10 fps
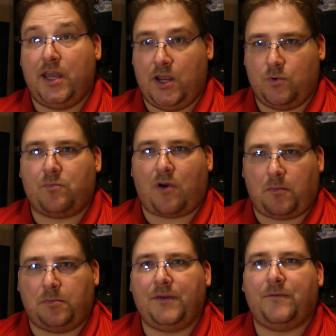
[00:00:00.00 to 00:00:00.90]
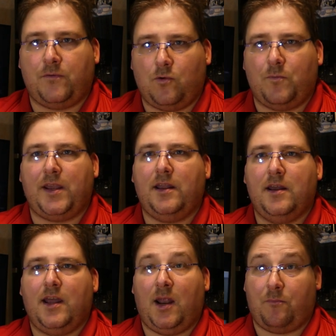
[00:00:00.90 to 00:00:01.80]
he would probably fool me
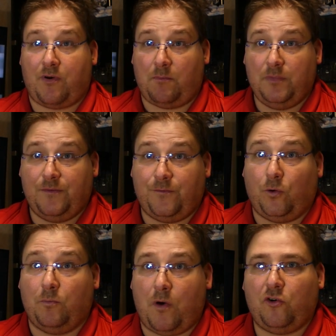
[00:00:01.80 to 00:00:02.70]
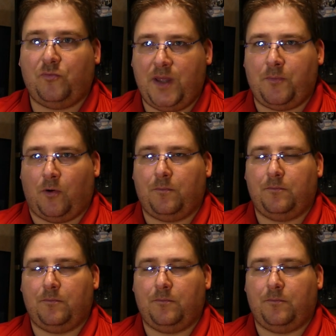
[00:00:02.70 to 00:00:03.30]
and probably fool most people